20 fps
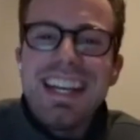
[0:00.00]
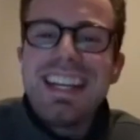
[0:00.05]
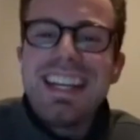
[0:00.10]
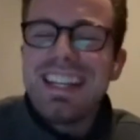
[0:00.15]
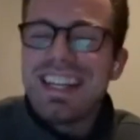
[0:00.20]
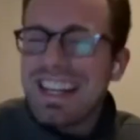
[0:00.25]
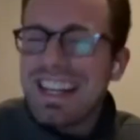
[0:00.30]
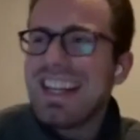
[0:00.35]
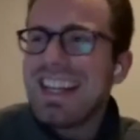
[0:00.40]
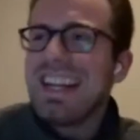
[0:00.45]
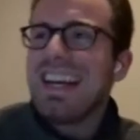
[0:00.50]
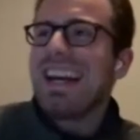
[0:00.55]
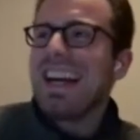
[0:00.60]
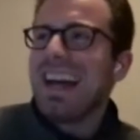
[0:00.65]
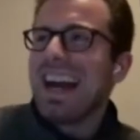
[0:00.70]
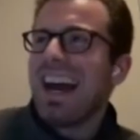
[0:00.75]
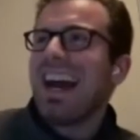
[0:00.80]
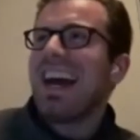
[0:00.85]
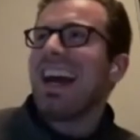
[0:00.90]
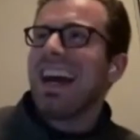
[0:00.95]
yeah.
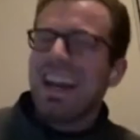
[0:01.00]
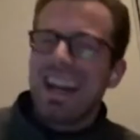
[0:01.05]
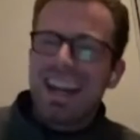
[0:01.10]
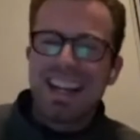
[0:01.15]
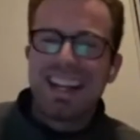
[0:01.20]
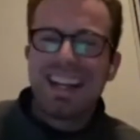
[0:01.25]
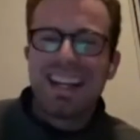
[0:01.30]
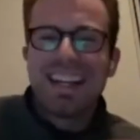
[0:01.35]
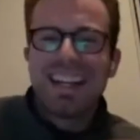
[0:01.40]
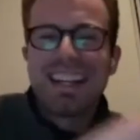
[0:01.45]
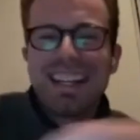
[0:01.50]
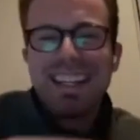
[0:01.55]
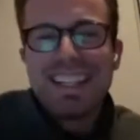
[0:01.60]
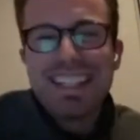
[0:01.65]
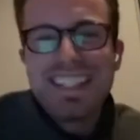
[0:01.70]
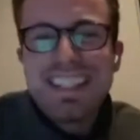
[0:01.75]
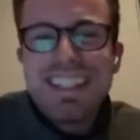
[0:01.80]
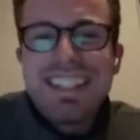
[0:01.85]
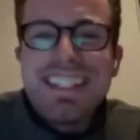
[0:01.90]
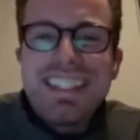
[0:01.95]

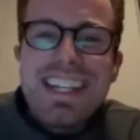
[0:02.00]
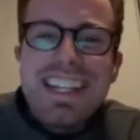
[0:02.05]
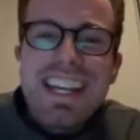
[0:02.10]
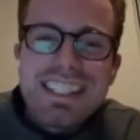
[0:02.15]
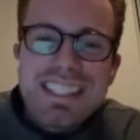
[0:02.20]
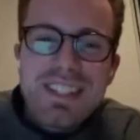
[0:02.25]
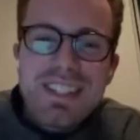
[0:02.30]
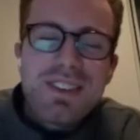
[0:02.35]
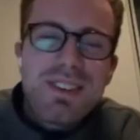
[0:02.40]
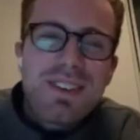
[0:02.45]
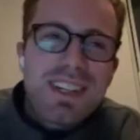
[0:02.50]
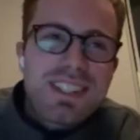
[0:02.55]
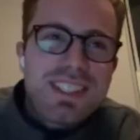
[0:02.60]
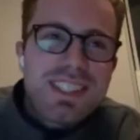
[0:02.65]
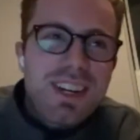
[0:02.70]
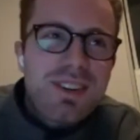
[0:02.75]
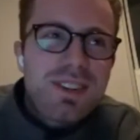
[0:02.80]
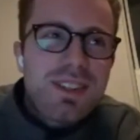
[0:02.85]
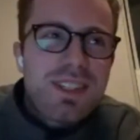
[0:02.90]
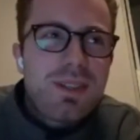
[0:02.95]
Yeah, so it works out
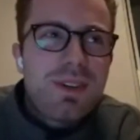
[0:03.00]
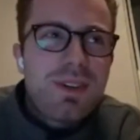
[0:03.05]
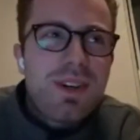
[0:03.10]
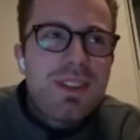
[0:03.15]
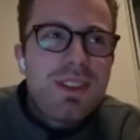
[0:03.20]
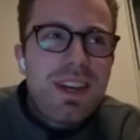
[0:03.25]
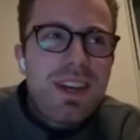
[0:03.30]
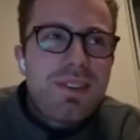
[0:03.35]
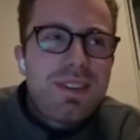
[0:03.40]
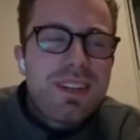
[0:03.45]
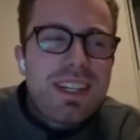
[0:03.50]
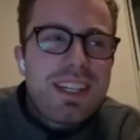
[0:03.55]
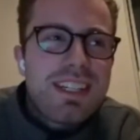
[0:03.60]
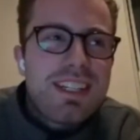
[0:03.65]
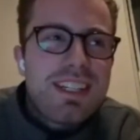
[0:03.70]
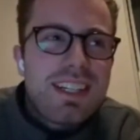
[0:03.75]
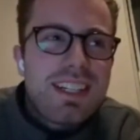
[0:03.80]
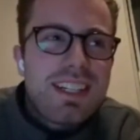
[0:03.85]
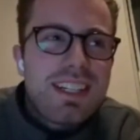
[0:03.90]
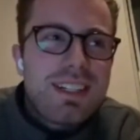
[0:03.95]
really well in that way.
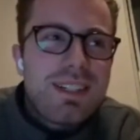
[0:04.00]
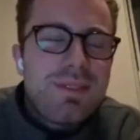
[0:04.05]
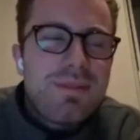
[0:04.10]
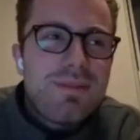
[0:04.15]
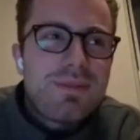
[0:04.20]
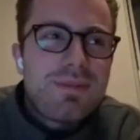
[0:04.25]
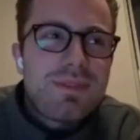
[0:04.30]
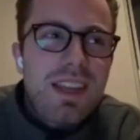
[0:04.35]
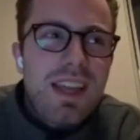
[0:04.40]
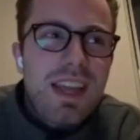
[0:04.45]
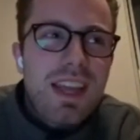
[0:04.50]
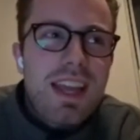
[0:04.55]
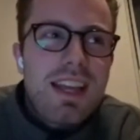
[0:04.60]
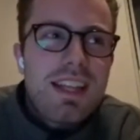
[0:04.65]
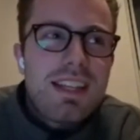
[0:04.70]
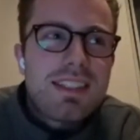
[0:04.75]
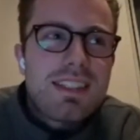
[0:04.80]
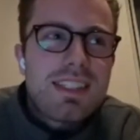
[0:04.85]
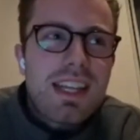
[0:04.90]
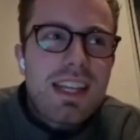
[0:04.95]

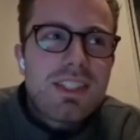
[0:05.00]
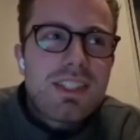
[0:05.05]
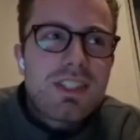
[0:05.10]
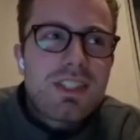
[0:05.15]
And it's